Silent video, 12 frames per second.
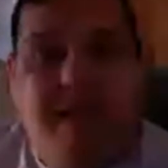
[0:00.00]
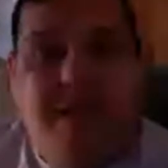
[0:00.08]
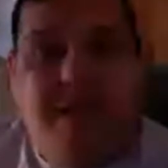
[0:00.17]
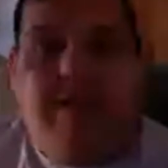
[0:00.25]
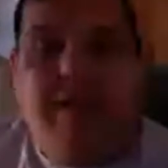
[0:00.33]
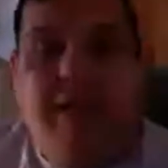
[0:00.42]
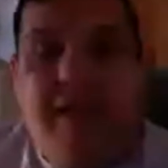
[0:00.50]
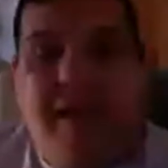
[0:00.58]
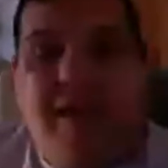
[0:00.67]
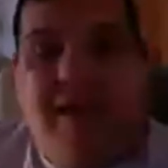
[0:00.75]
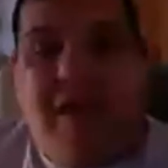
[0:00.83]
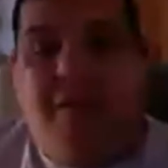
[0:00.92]
figuring
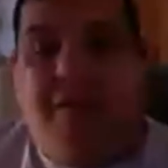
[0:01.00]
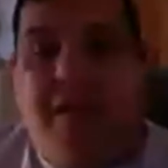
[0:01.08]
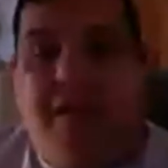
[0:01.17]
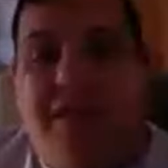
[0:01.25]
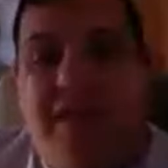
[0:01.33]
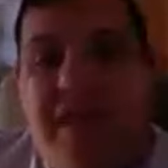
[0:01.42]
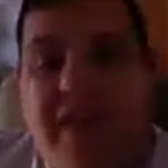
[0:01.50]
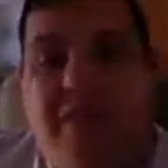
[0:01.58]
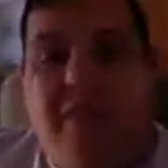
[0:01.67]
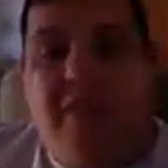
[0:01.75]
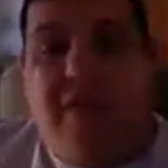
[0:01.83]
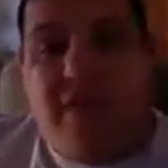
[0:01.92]
out how best to
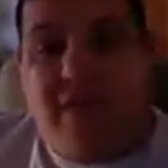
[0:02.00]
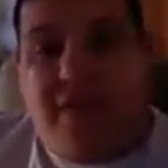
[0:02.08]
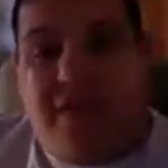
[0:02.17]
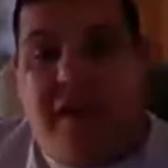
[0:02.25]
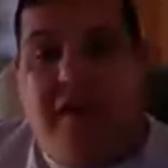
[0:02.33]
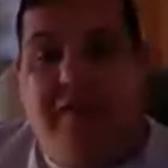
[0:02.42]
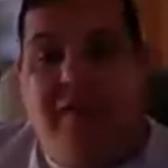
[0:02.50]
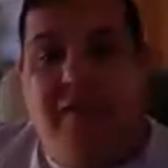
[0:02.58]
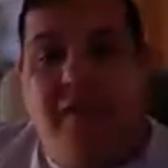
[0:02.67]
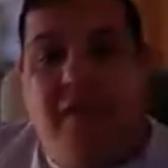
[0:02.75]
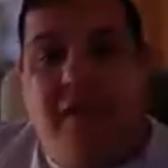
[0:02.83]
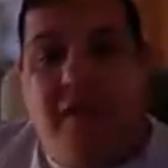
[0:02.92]
keep each other
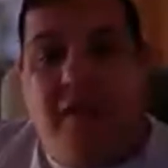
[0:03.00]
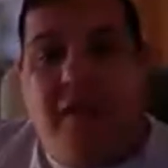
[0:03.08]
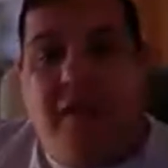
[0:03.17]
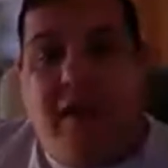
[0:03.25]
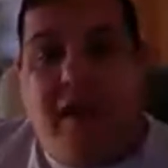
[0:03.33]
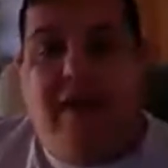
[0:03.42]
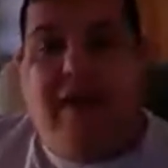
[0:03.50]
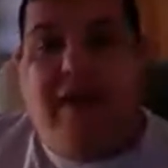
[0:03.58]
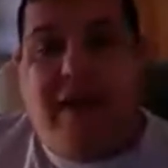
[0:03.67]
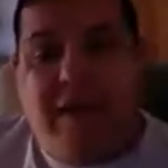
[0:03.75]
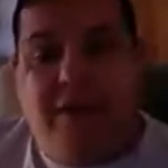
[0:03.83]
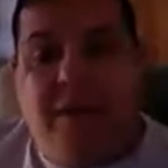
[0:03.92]
safe and
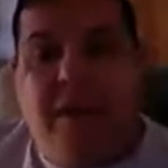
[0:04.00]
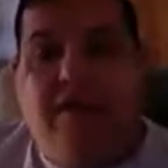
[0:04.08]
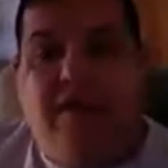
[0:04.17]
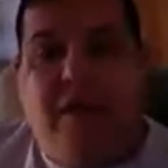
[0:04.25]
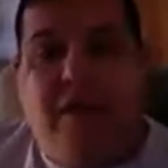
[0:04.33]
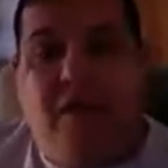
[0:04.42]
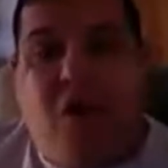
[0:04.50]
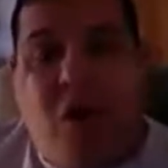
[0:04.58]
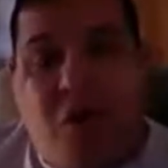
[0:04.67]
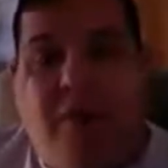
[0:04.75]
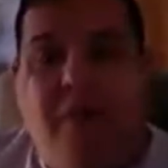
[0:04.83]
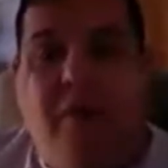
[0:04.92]
to keep each other
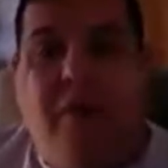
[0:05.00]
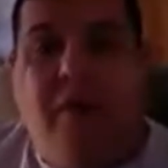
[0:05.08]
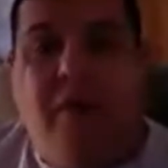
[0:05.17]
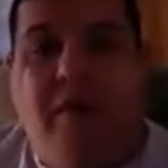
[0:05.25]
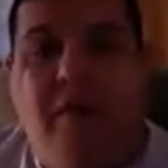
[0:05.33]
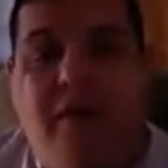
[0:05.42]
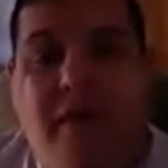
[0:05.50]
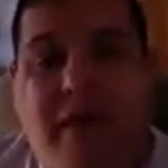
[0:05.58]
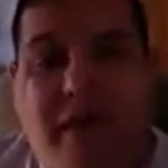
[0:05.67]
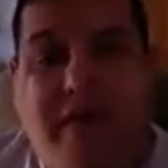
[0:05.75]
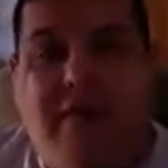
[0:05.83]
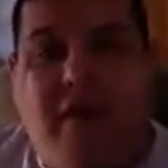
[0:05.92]
hopeful
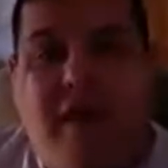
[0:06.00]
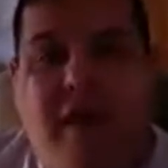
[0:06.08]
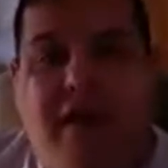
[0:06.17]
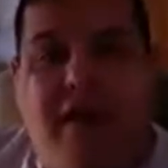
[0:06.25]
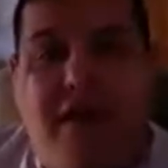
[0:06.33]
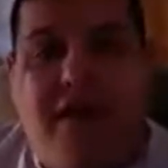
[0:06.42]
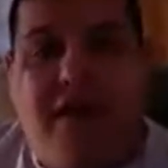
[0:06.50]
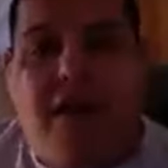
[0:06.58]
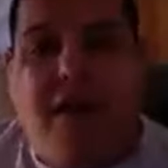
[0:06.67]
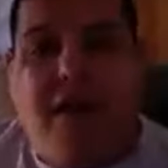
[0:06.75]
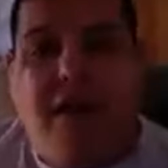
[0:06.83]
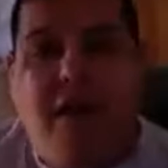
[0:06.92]
in Christ,
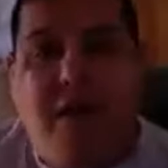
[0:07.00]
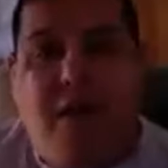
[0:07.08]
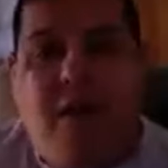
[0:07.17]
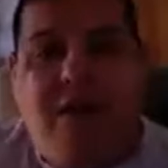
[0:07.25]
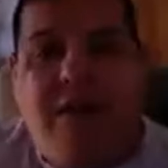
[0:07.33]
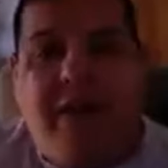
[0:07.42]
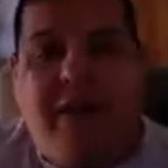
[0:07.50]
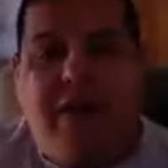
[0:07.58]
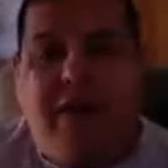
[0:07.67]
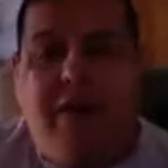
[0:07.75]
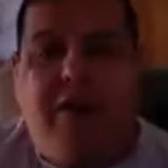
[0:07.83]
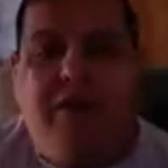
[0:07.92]
the one we
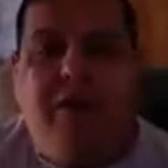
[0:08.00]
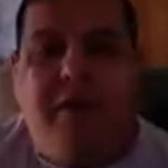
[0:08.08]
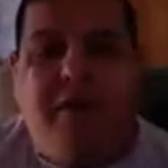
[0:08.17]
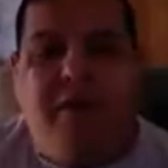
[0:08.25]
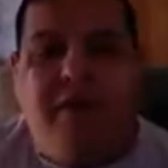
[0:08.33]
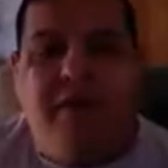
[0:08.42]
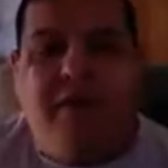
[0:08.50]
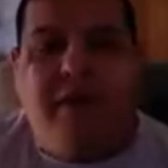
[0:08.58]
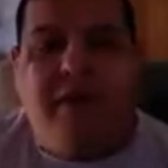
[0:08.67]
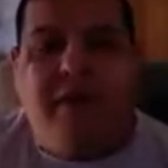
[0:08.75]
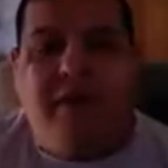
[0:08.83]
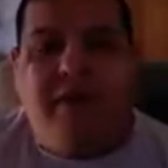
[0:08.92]
are yoked with.
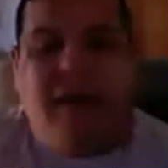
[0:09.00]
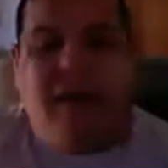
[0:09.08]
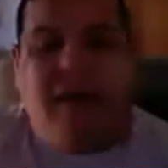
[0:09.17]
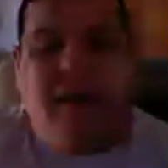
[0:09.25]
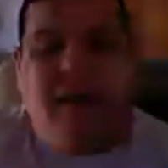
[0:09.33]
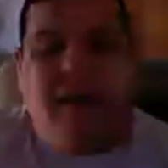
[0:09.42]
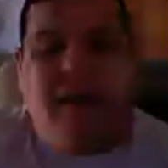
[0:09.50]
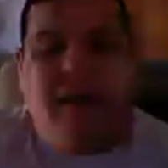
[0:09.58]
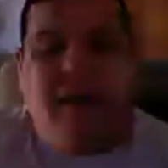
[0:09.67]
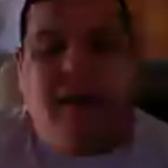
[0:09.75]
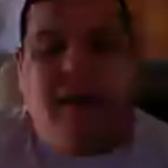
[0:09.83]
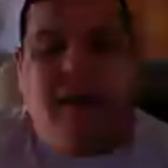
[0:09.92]
God bless
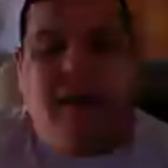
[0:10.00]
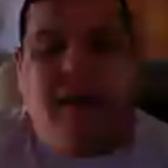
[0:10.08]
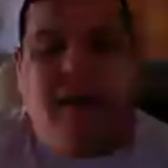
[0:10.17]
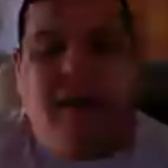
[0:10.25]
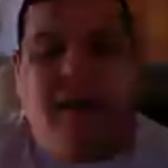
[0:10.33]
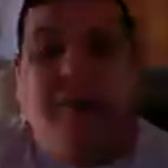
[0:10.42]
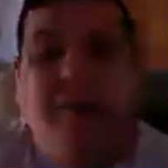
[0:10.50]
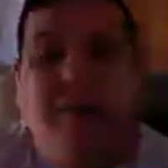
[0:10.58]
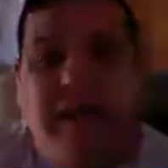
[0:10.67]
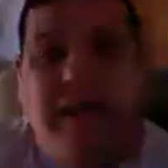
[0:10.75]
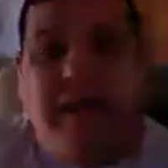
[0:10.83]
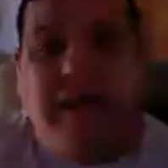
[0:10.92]
you and have a wonderful
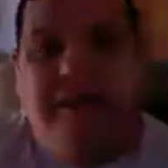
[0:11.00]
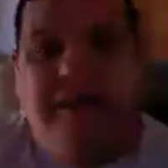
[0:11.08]
day.